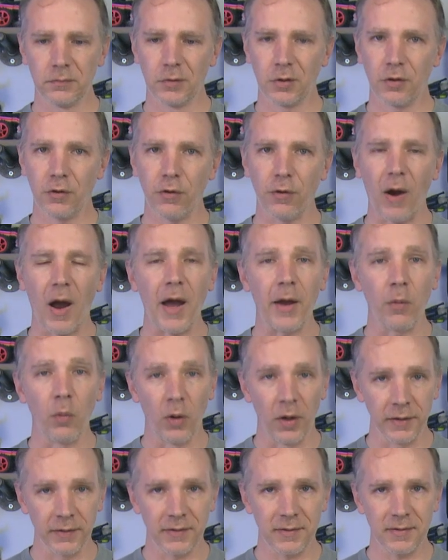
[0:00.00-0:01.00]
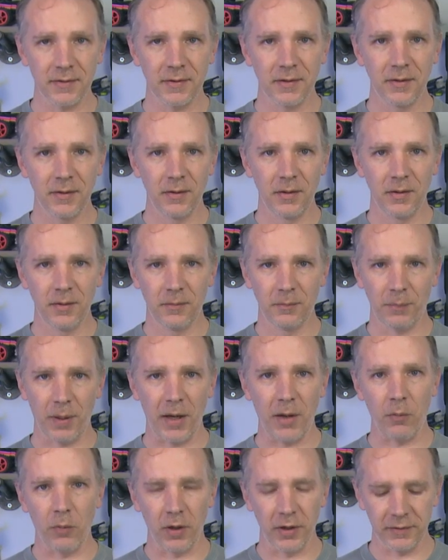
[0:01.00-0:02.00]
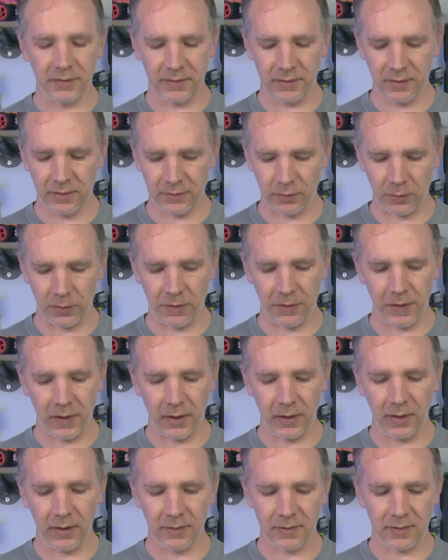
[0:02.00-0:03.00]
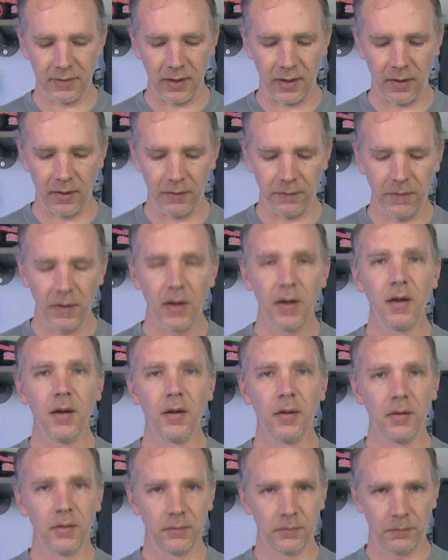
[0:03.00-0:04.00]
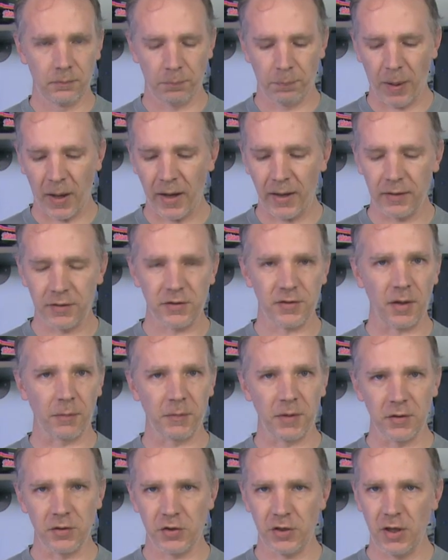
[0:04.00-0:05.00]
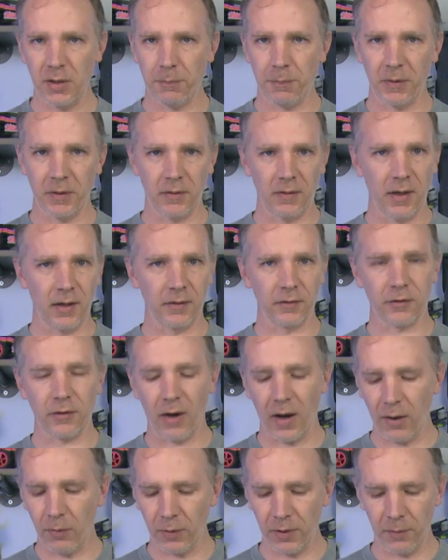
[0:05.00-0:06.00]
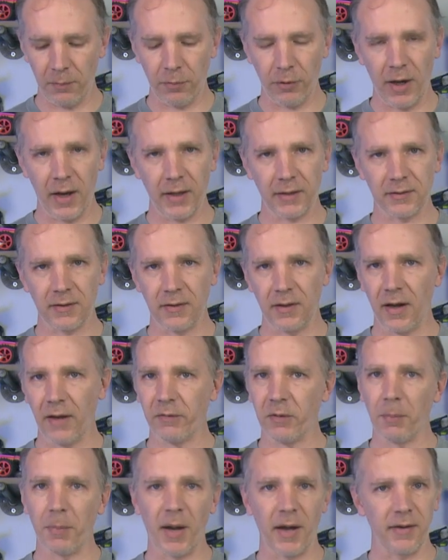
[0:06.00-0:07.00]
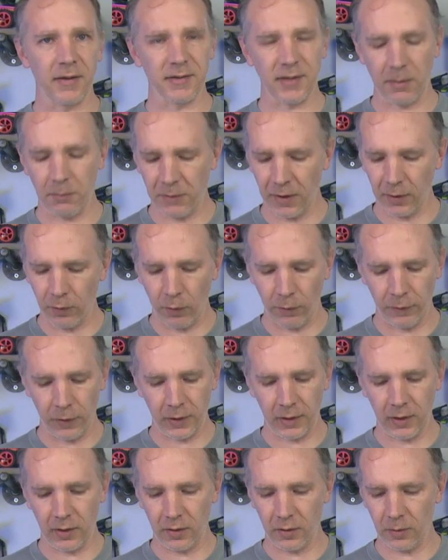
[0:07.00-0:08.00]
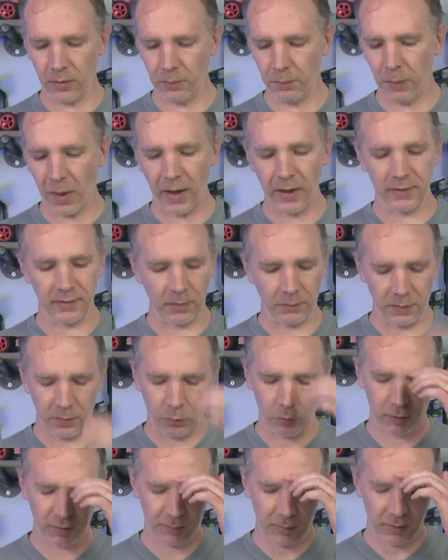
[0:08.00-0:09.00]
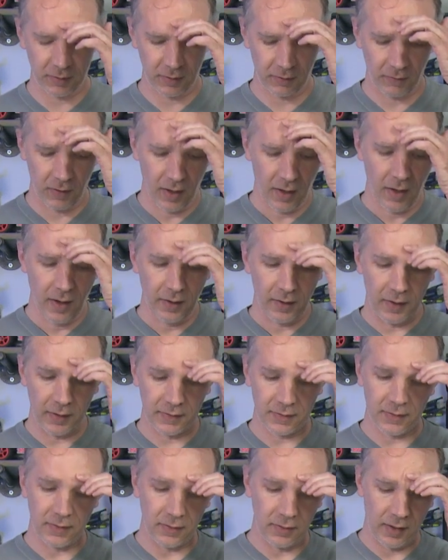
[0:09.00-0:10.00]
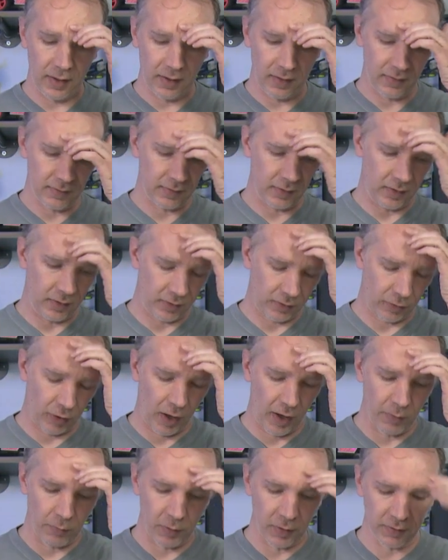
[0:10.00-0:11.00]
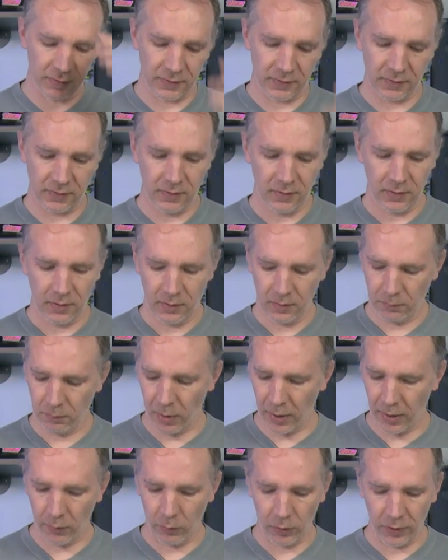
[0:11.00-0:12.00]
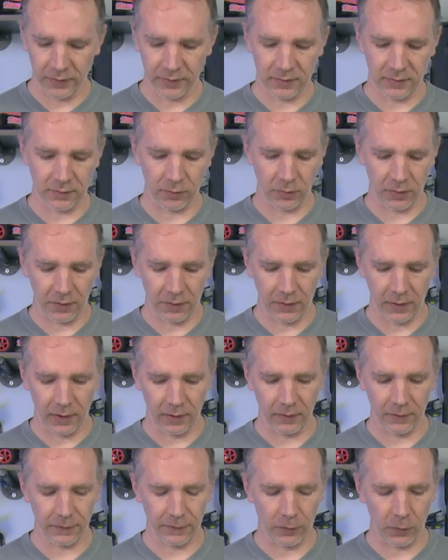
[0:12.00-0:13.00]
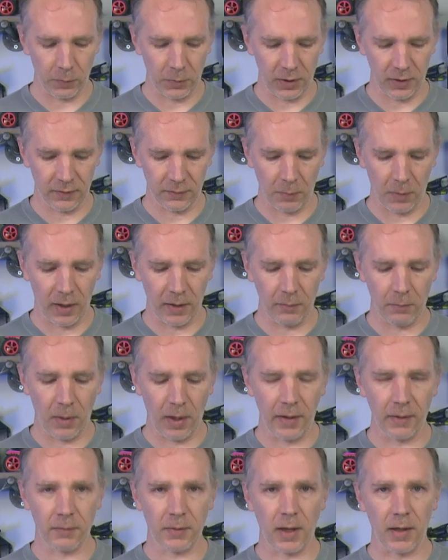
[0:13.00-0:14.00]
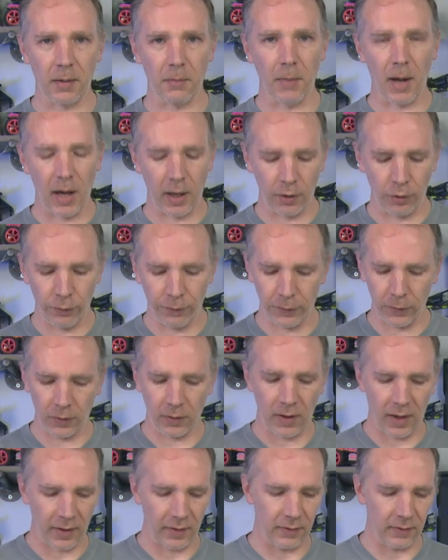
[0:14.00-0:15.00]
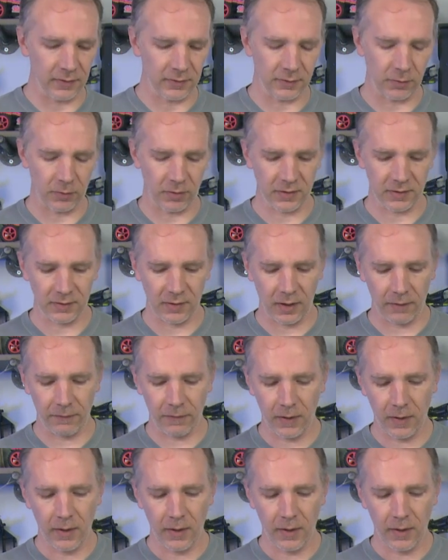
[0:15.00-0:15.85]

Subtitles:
cry once, pay once sort of thing, instead of buy something cheap and then cry when it breaks and then have to buy the same thing over again or buy something more expensive. It's a cry once, buy once sort of thing is my kind of motto for a lot of this sort of stuff.